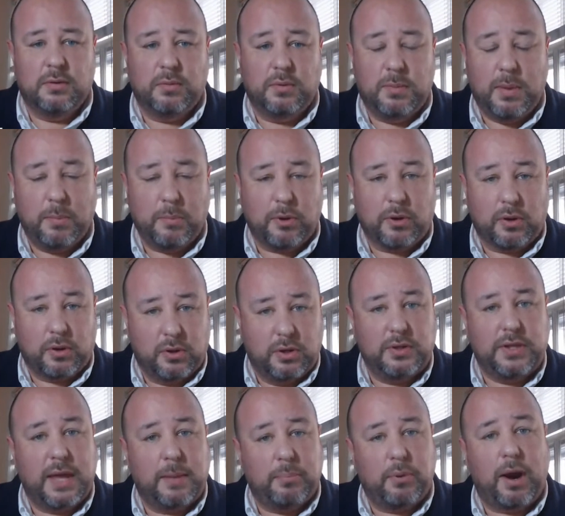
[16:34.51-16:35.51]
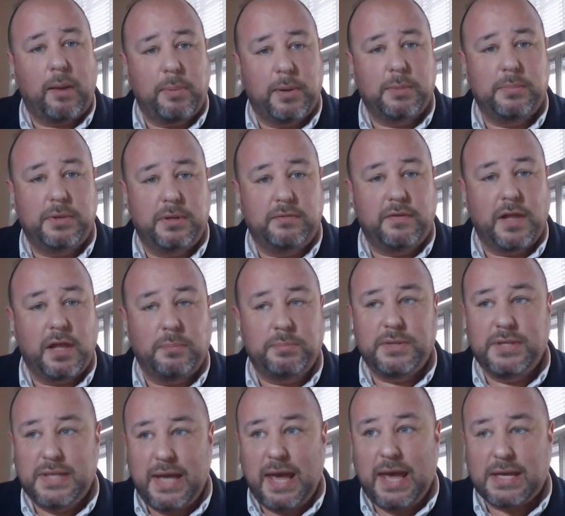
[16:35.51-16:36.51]
Remember, could that property be developed?
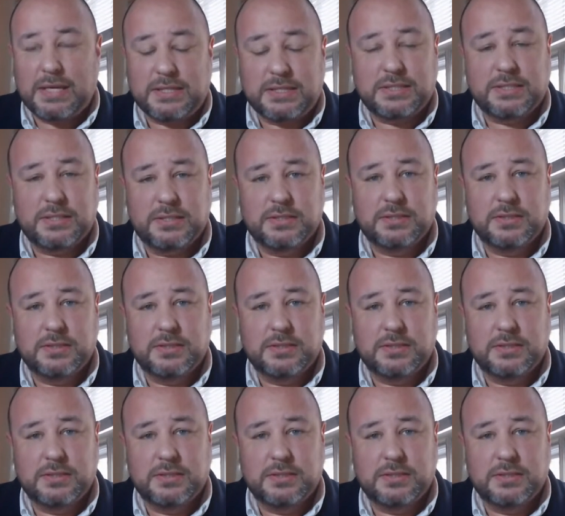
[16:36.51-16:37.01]
Yes.